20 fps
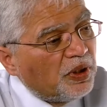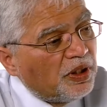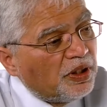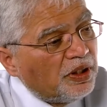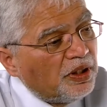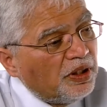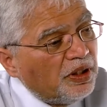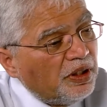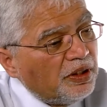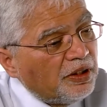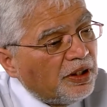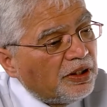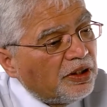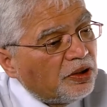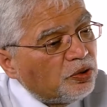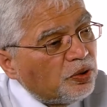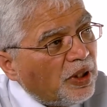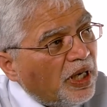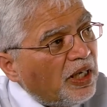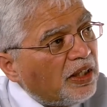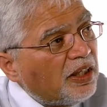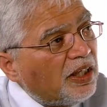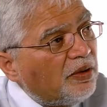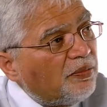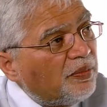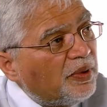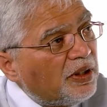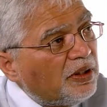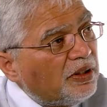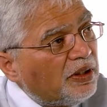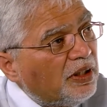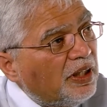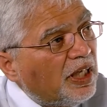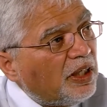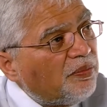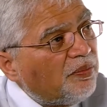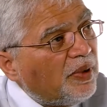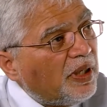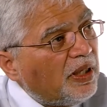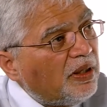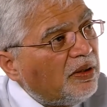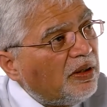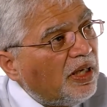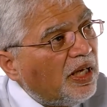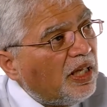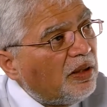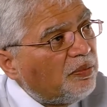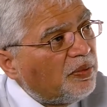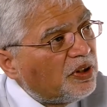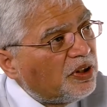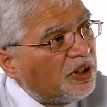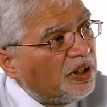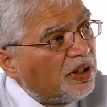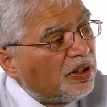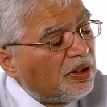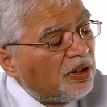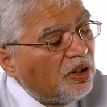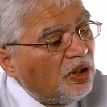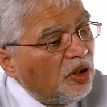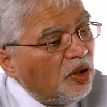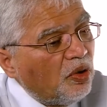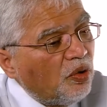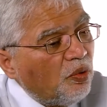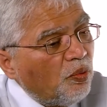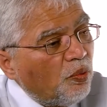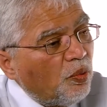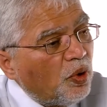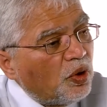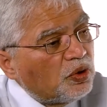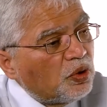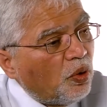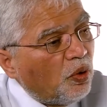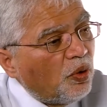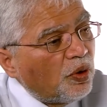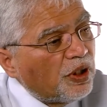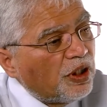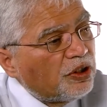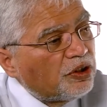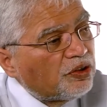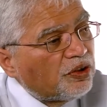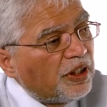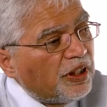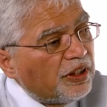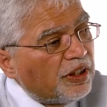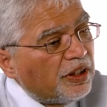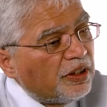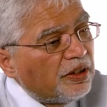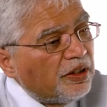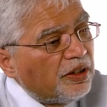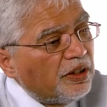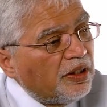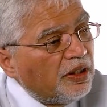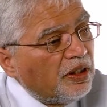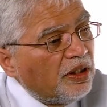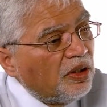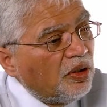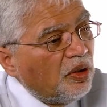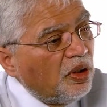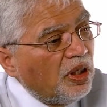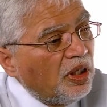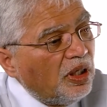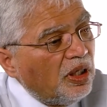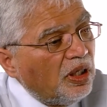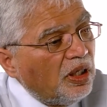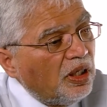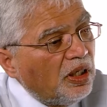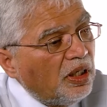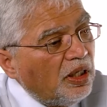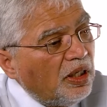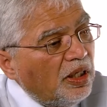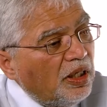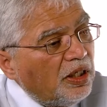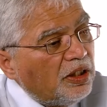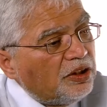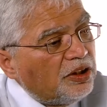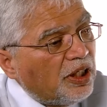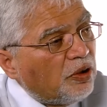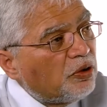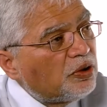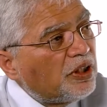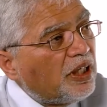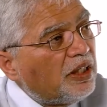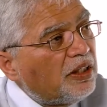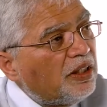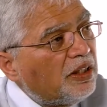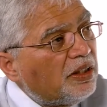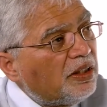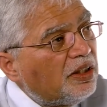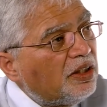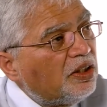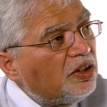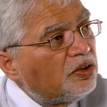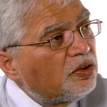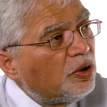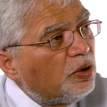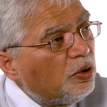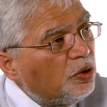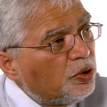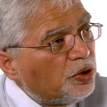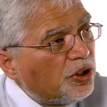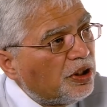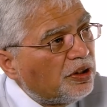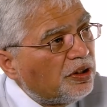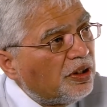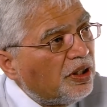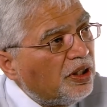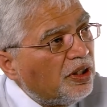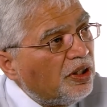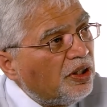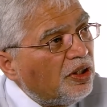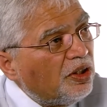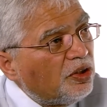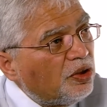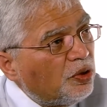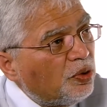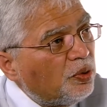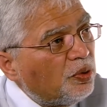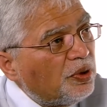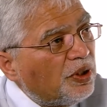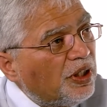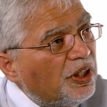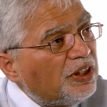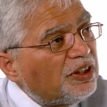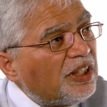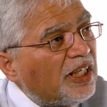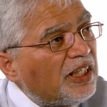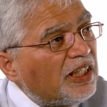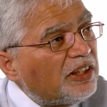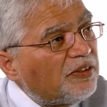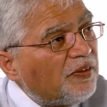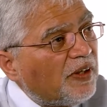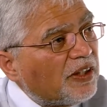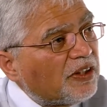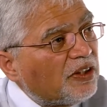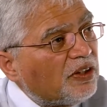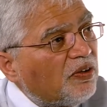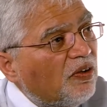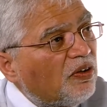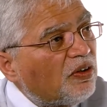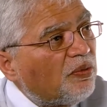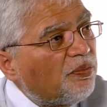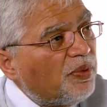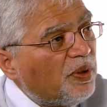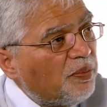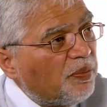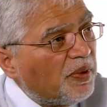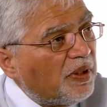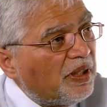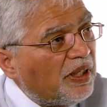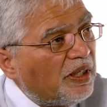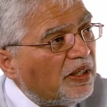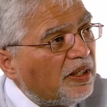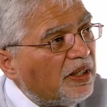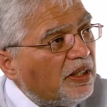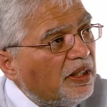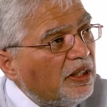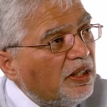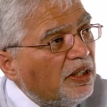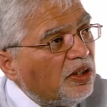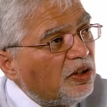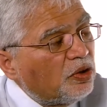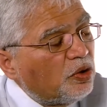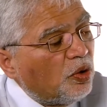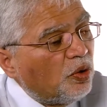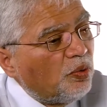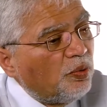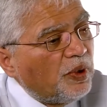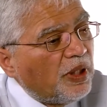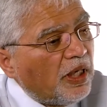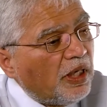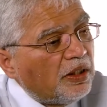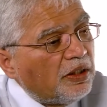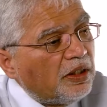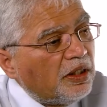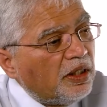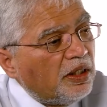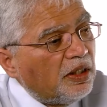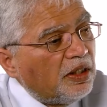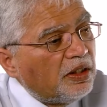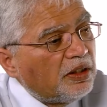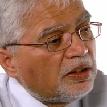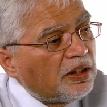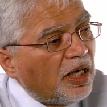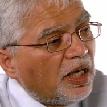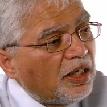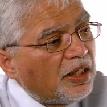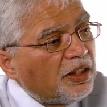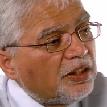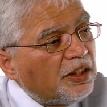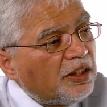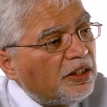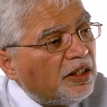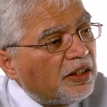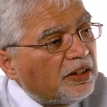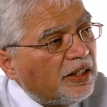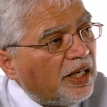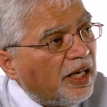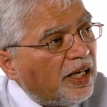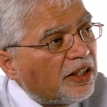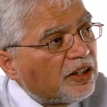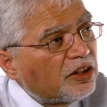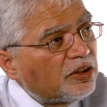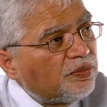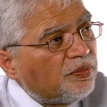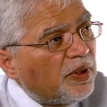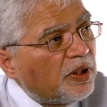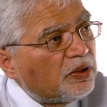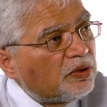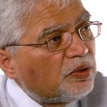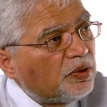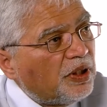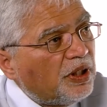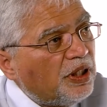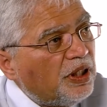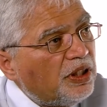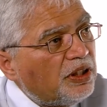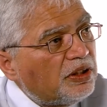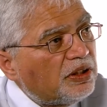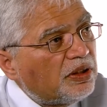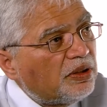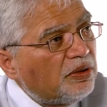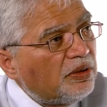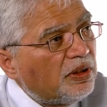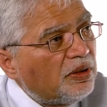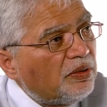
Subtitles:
were that the Sudan government, led by al-Bashir, was orchestrating a genocidal solution to the dissatisfaction of the people there. So we had targeted attacks by Sudanese